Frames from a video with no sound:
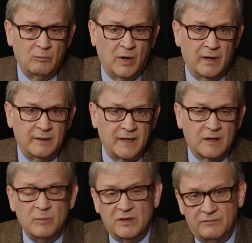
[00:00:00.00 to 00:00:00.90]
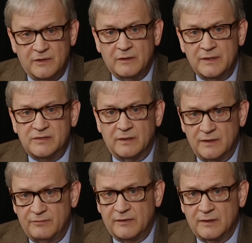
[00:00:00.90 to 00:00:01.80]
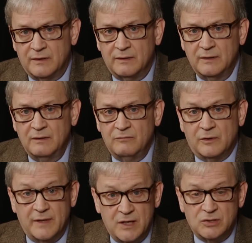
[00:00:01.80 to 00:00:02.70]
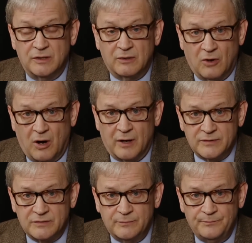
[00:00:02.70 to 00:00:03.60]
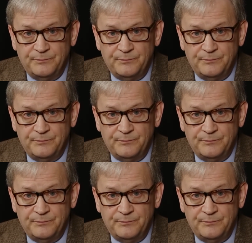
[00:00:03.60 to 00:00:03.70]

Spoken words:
but it can be a very significant variation in cost.